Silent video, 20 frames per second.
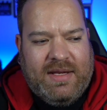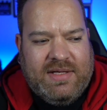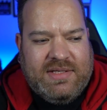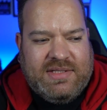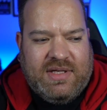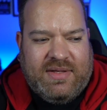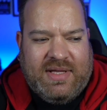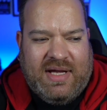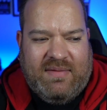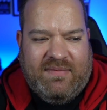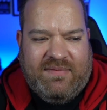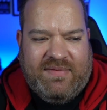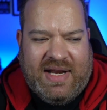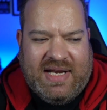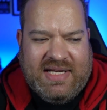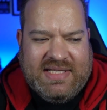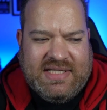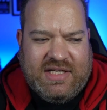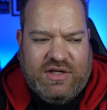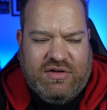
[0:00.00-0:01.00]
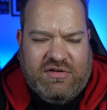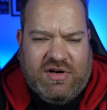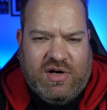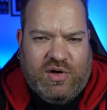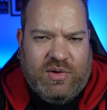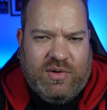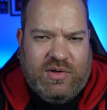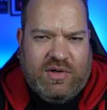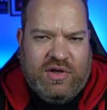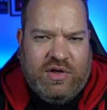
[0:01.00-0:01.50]
So that vanity
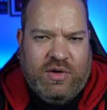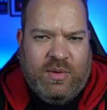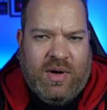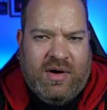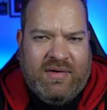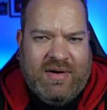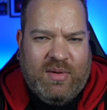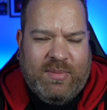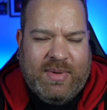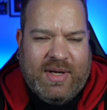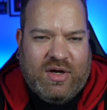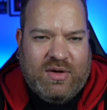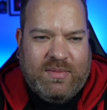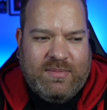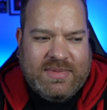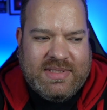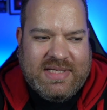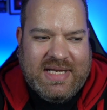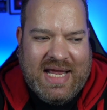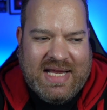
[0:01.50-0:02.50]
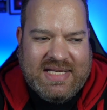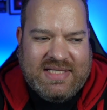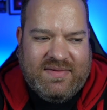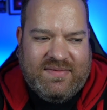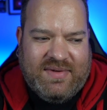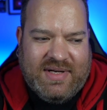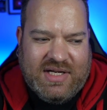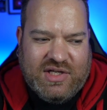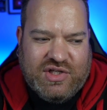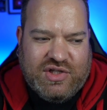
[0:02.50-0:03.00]
URL becomes less
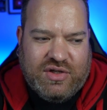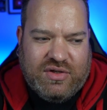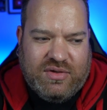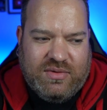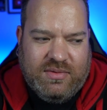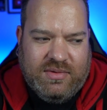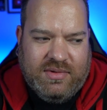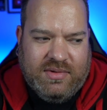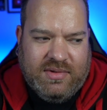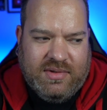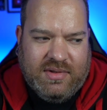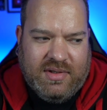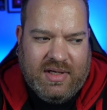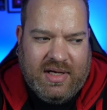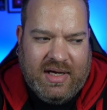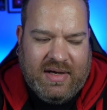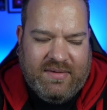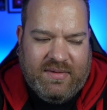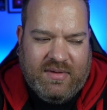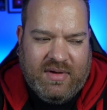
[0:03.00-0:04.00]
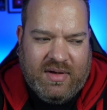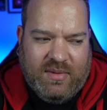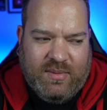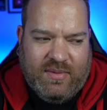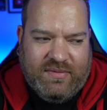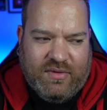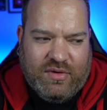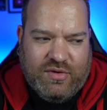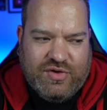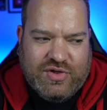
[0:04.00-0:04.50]
of an issue
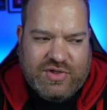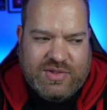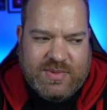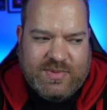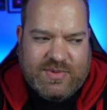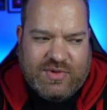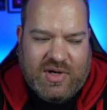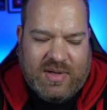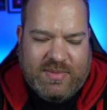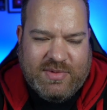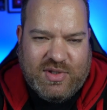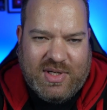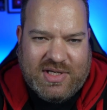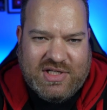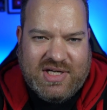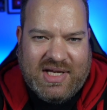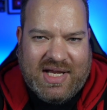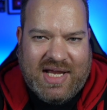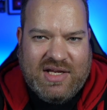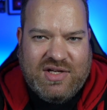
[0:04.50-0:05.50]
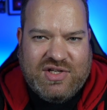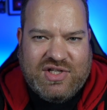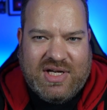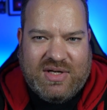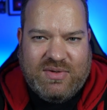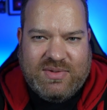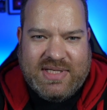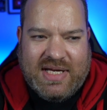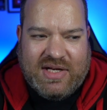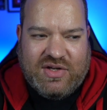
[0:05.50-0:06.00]
with 100 subscribers. You actually get your
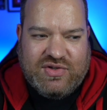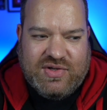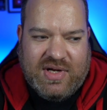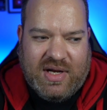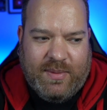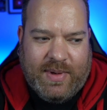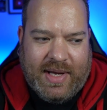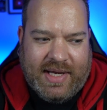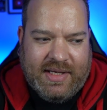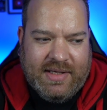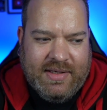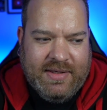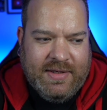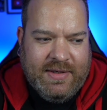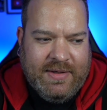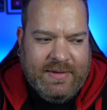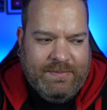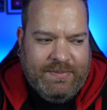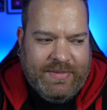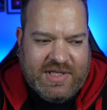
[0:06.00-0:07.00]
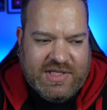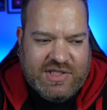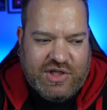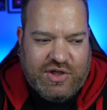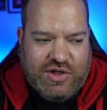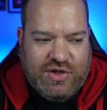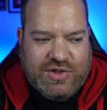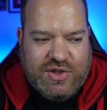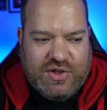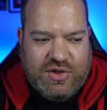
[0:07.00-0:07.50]
channel tag straight away. There's a
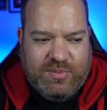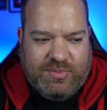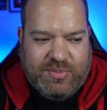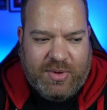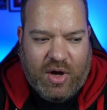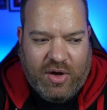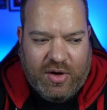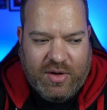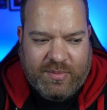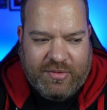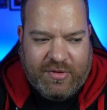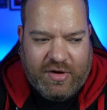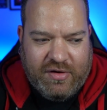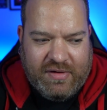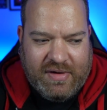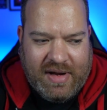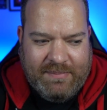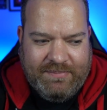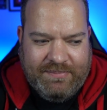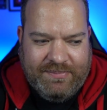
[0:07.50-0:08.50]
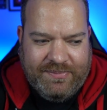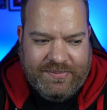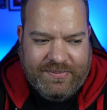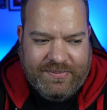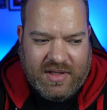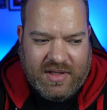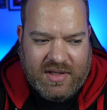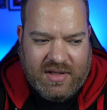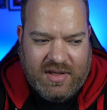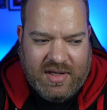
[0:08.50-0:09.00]
YouTube partner program.
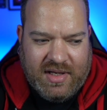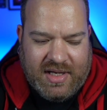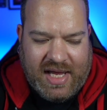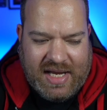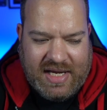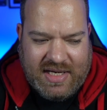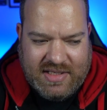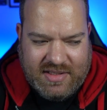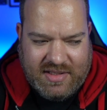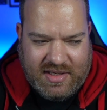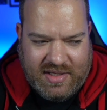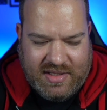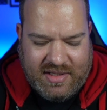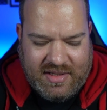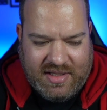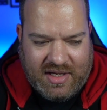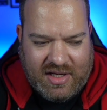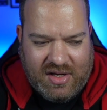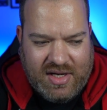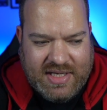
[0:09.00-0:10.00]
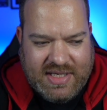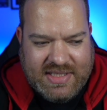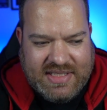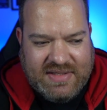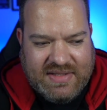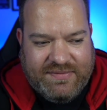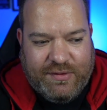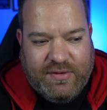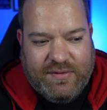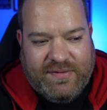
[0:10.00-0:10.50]
Again, in the guide it
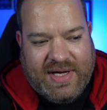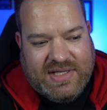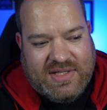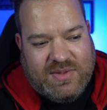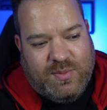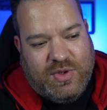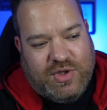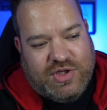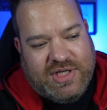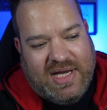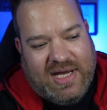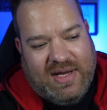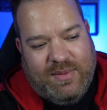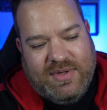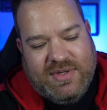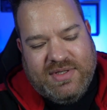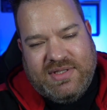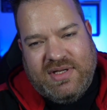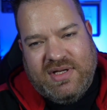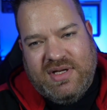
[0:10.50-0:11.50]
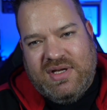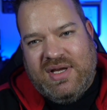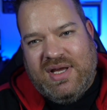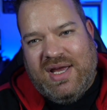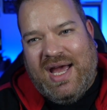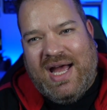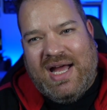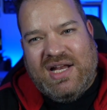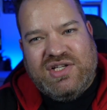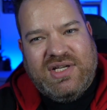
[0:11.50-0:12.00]
says 4,000 watch hours.
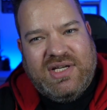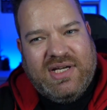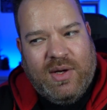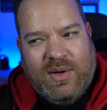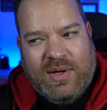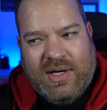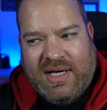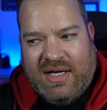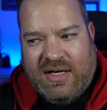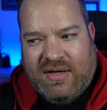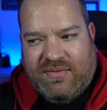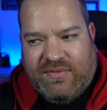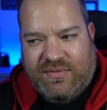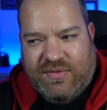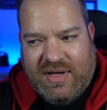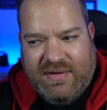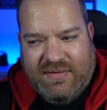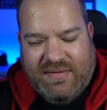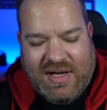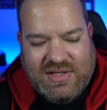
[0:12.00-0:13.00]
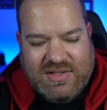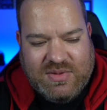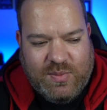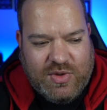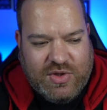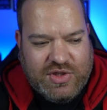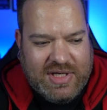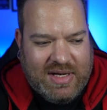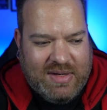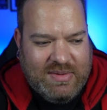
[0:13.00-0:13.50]
Actually, you only need 3,000
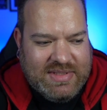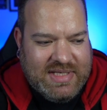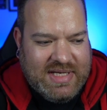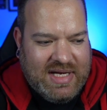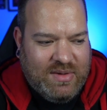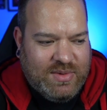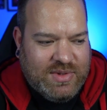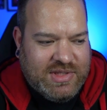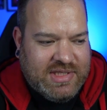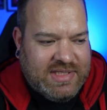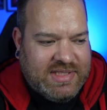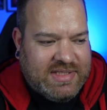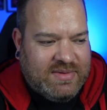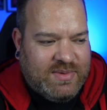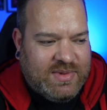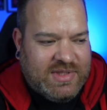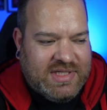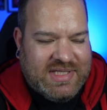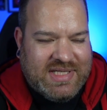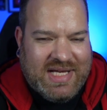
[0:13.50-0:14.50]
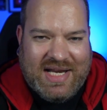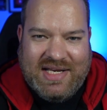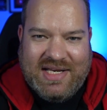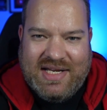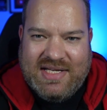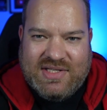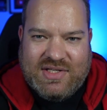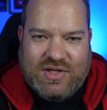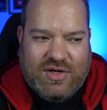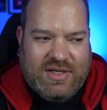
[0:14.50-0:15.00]
watch hours now, which is
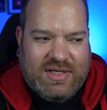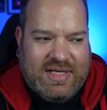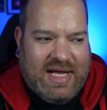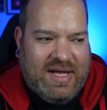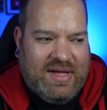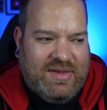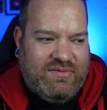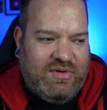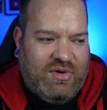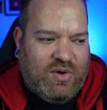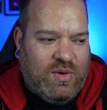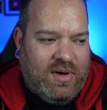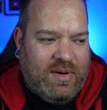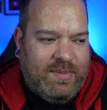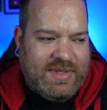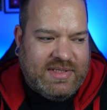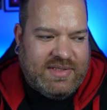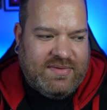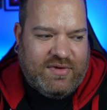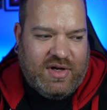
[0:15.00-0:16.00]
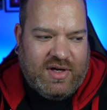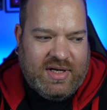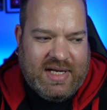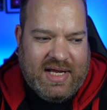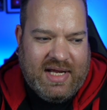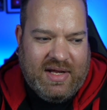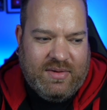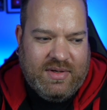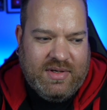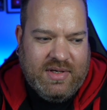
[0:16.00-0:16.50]
handy. It's gone down. The requirements have gone
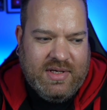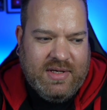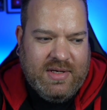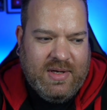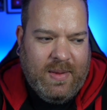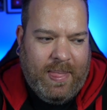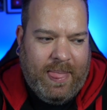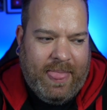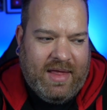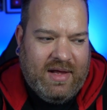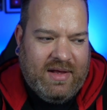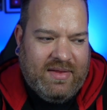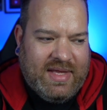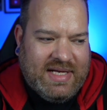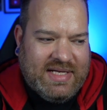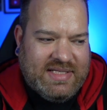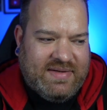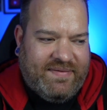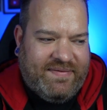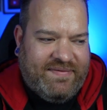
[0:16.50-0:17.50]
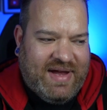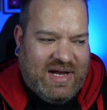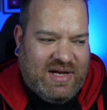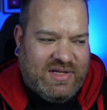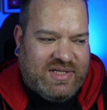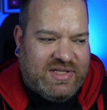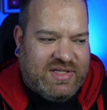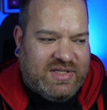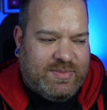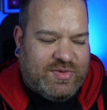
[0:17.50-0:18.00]
down. That's
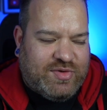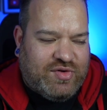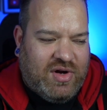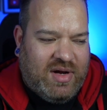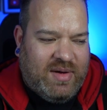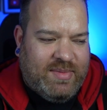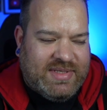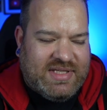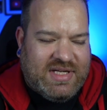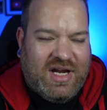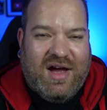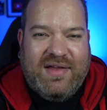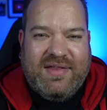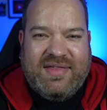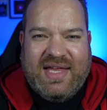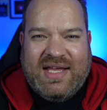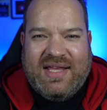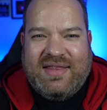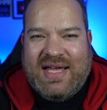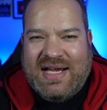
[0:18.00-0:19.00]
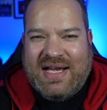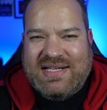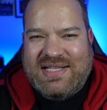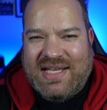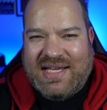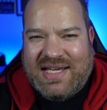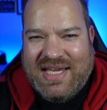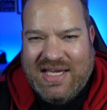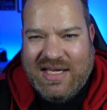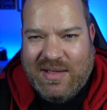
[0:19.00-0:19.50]
1,000 subscribers. I think that's
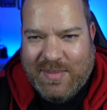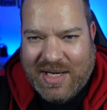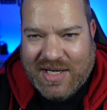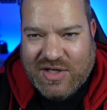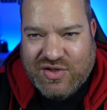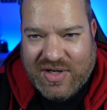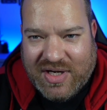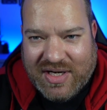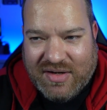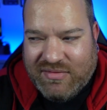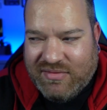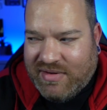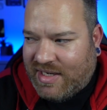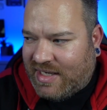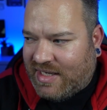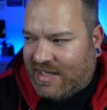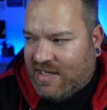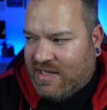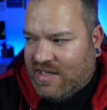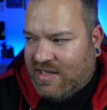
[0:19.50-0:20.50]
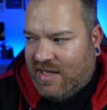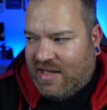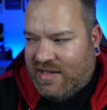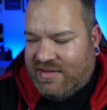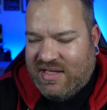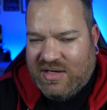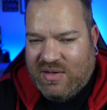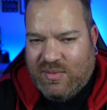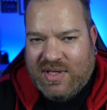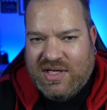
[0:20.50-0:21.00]
the key metric, really. I
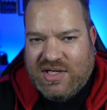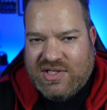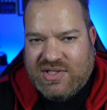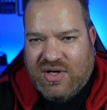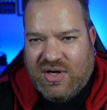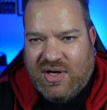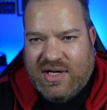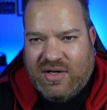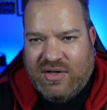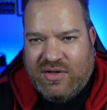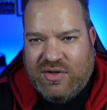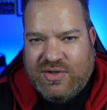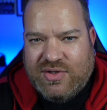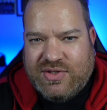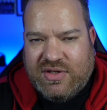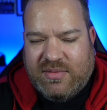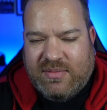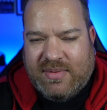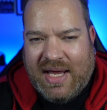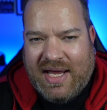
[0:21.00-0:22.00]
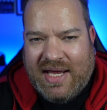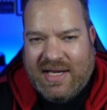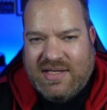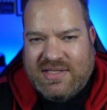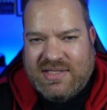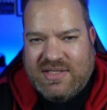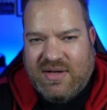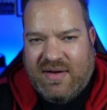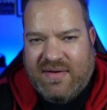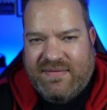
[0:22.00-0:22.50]
think when you started on YouTube,
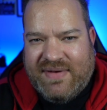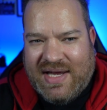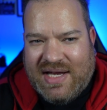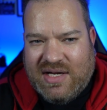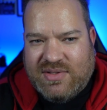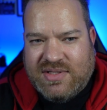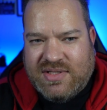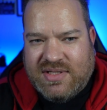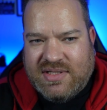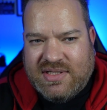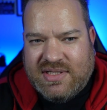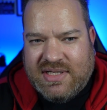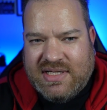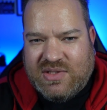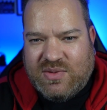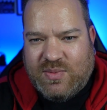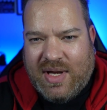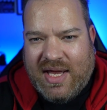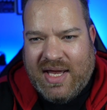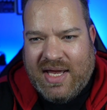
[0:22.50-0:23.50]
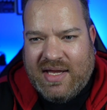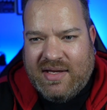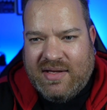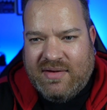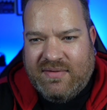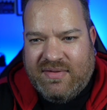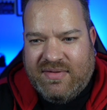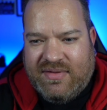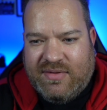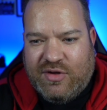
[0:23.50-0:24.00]
getting to 1,000 is where
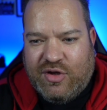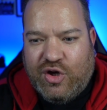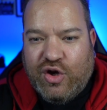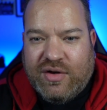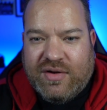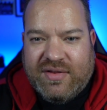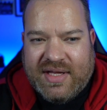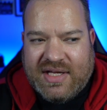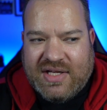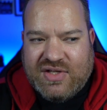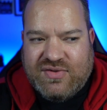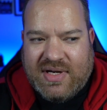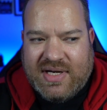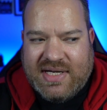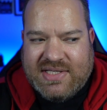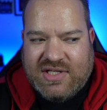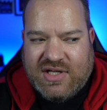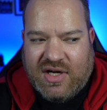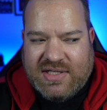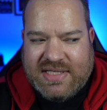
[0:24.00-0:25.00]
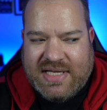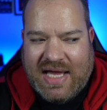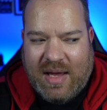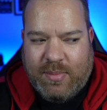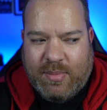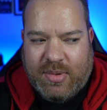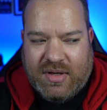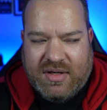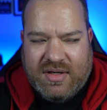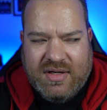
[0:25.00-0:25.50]
good things really start to
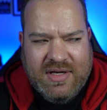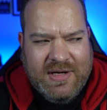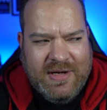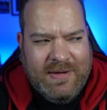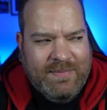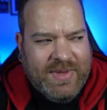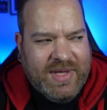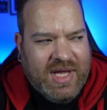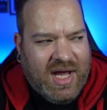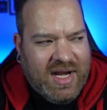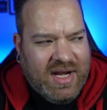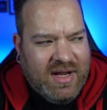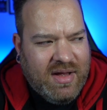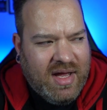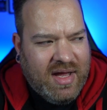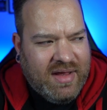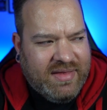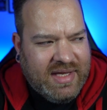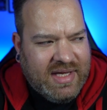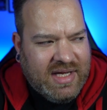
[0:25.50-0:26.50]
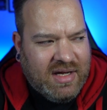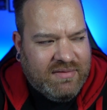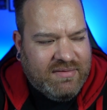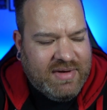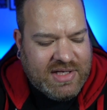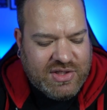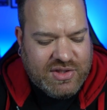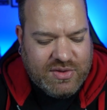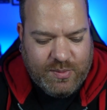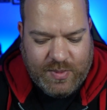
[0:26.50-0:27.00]
happen. And I think I
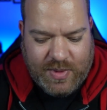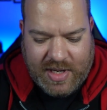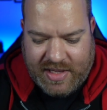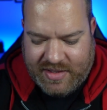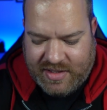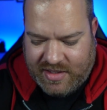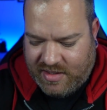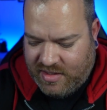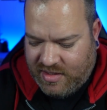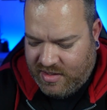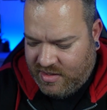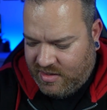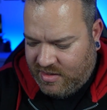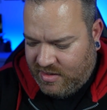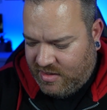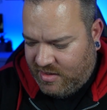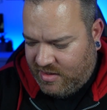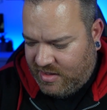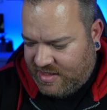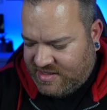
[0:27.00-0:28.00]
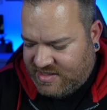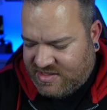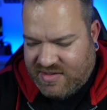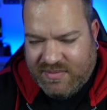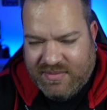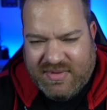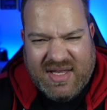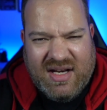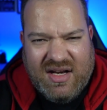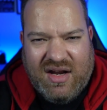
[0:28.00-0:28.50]
read somewhere that it's
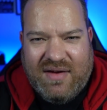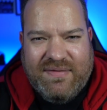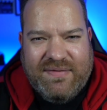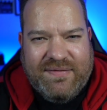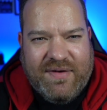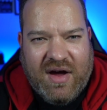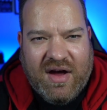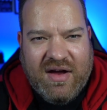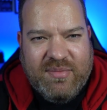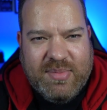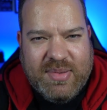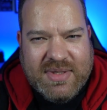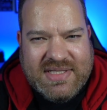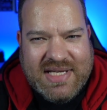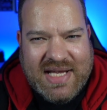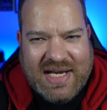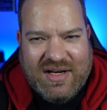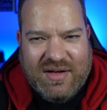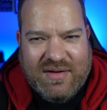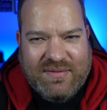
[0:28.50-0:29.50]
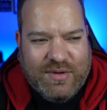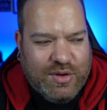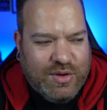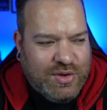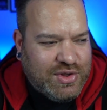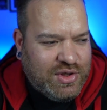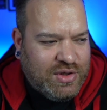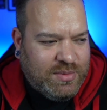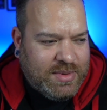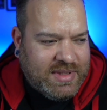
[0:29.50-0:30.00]
something like 5% of
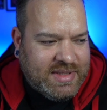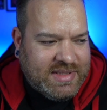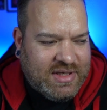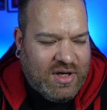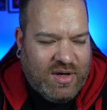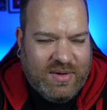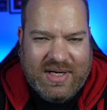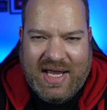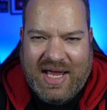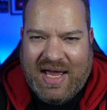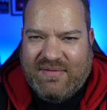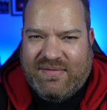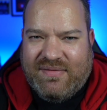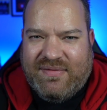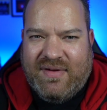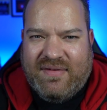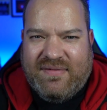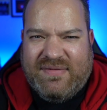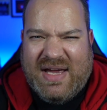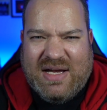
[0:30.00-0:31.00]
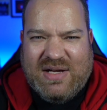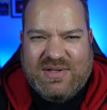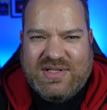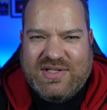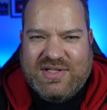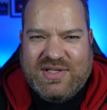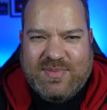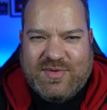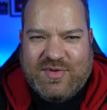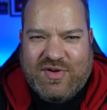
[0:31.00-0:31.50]
YouTubers only have
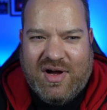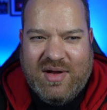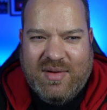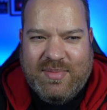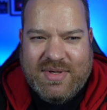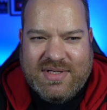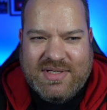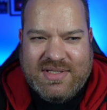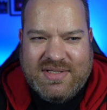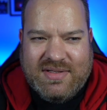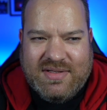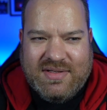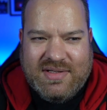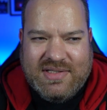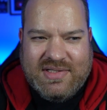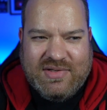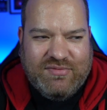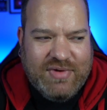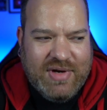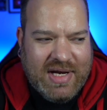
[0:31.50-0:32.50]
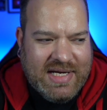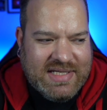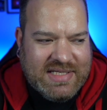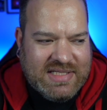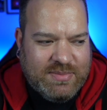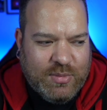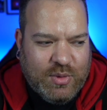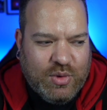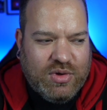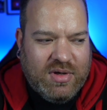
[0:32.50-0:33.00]
1,000 subscribers. It's a really
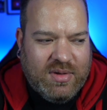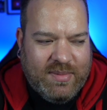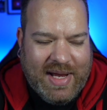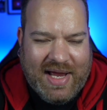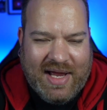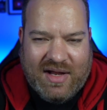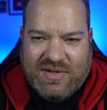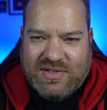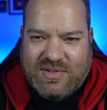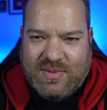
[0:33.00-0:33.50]
small amount.